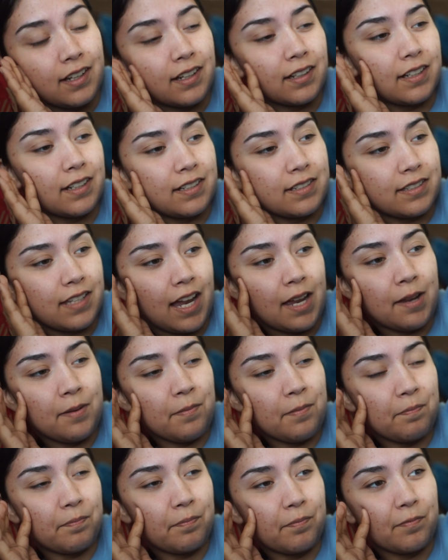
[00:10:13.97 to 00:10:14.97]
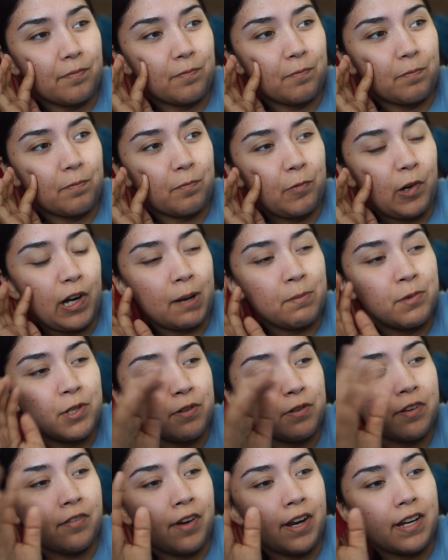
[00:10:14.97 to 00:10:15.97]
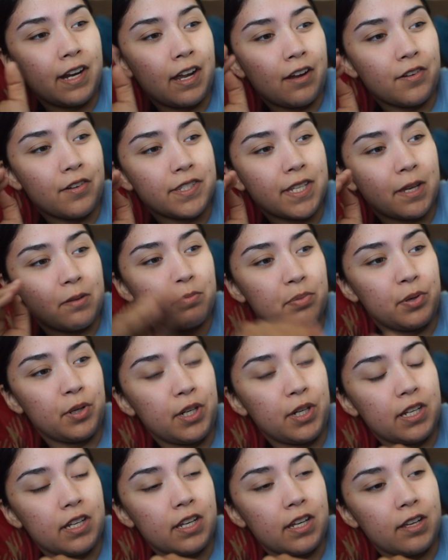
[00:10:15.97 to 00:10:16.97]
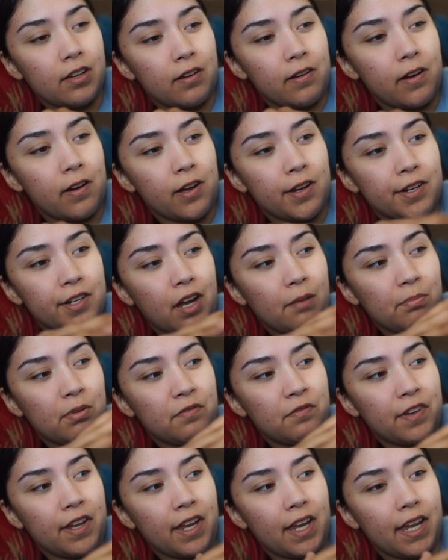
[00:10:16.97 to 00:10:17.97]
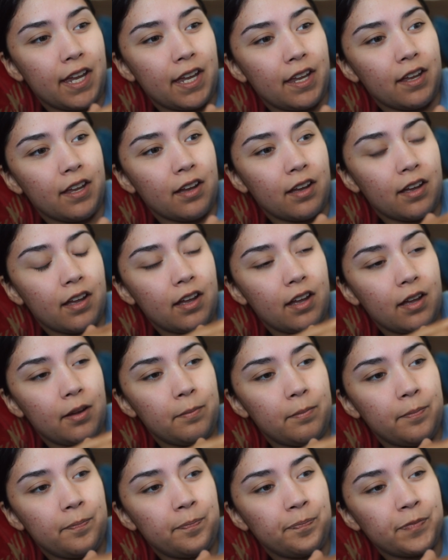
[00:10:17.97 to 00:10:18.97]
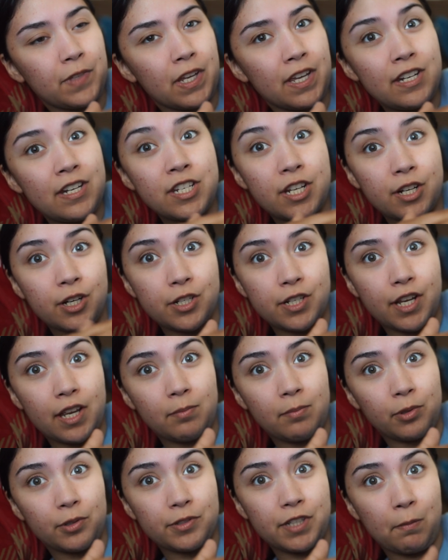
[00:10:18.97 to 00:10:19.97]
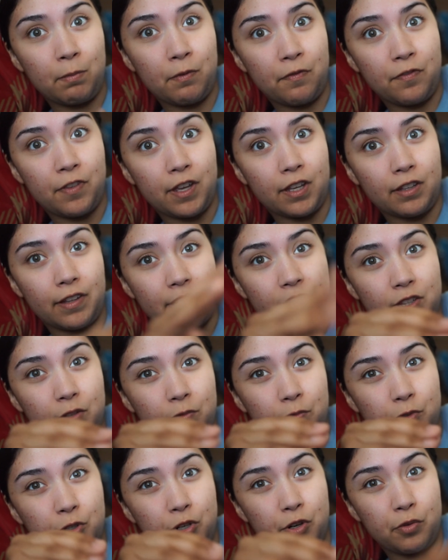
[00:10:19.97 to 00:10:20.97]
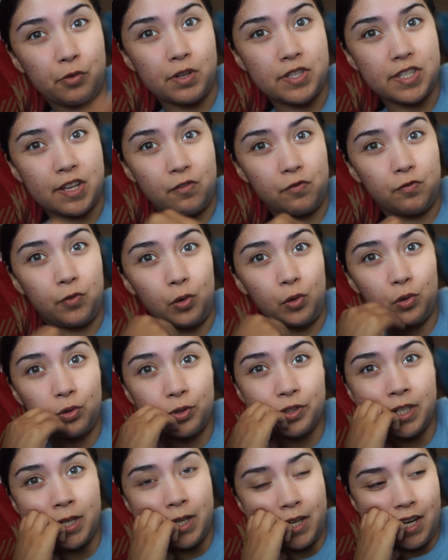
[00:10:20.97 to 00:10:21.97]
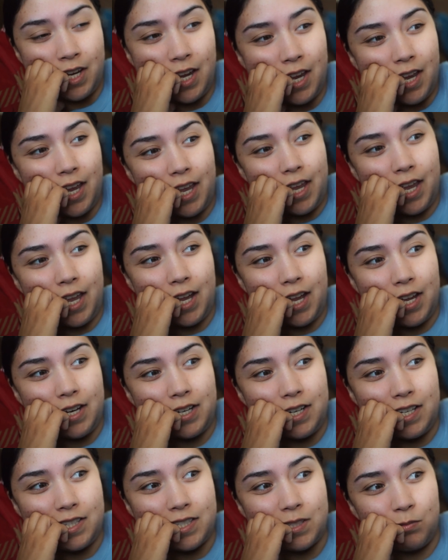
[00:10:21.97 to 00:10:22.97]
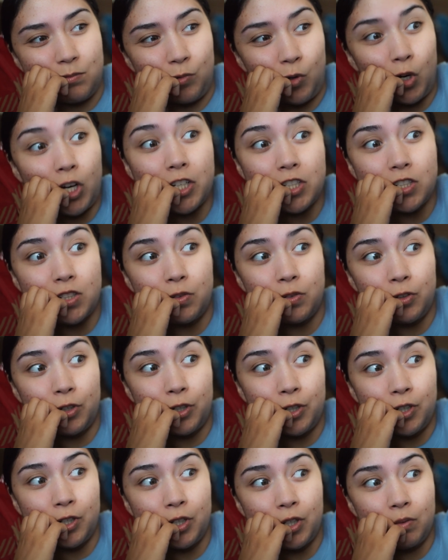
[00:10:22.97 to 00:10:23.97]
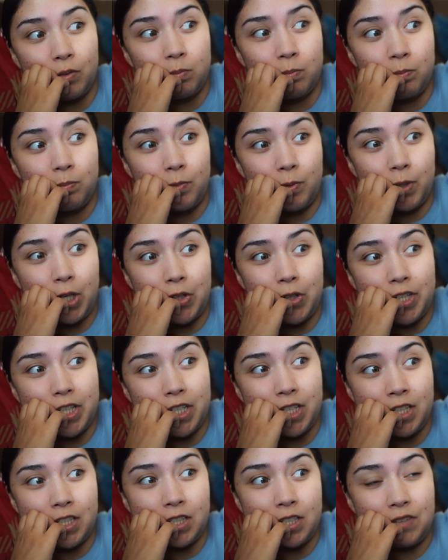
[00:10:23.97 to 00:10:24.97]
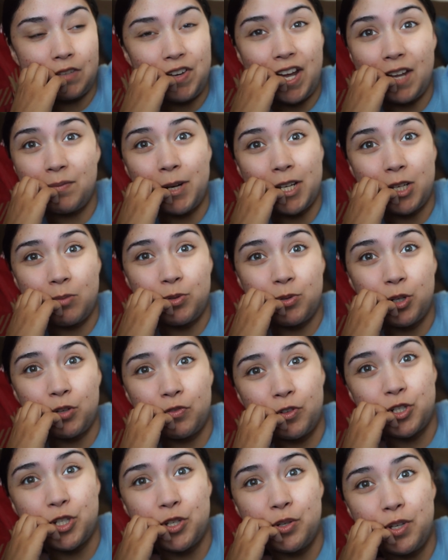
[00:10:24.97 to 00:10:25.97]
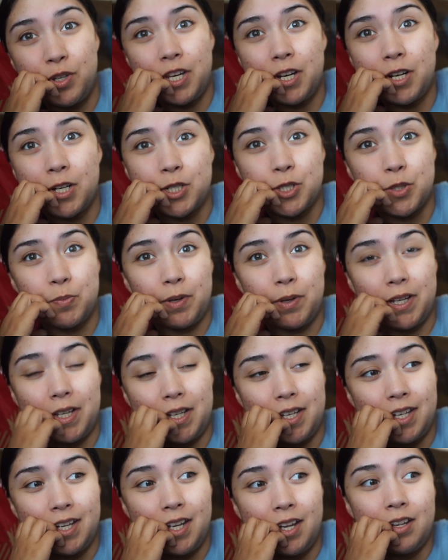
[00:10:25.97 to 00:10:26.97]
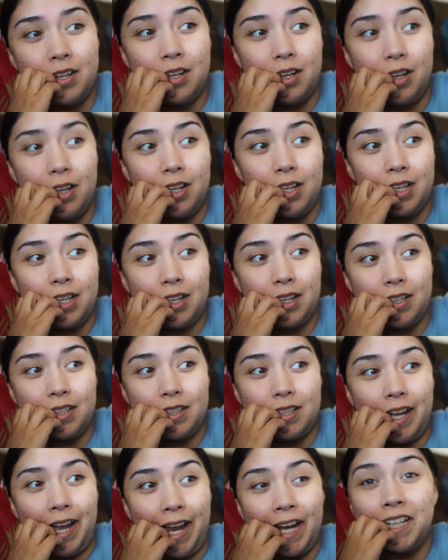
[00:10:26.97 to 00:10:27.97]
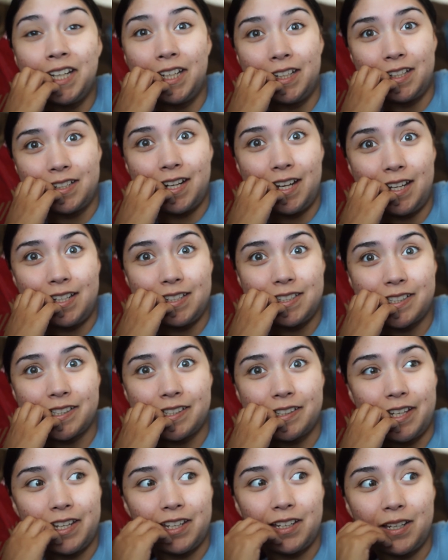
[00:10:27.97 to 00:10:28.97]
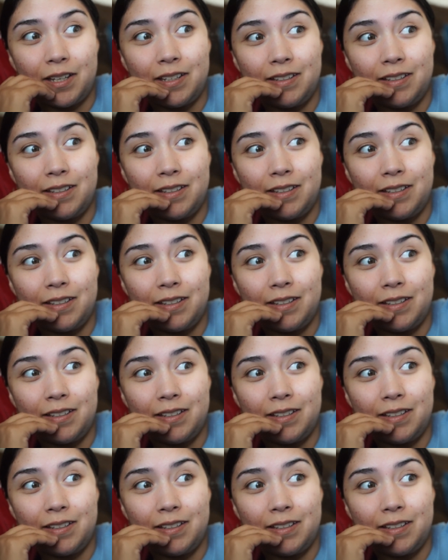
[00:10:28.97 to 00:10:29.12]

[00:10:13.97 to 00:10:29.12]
because I am, what I'm doing right now is I'm putting it on top of a um, dinner table type of thing, like the, you know, the ones that fold and it's worked for already, I've had my computer for two years, but I need a desk, like,